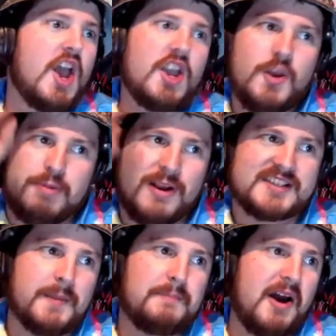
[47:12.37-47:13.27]
you press
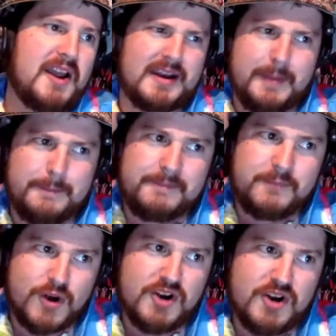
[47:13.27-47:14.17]
a button and
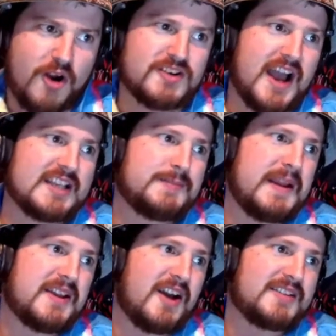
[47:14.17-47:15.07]
Renard dies by
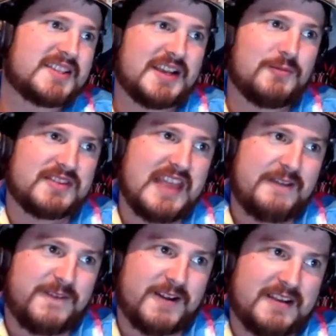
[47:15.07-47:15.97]
cutscene with that
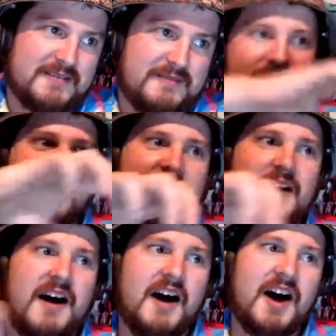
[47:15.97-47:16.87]
fucking
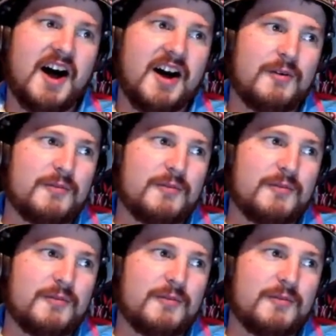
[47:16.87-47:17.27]
uh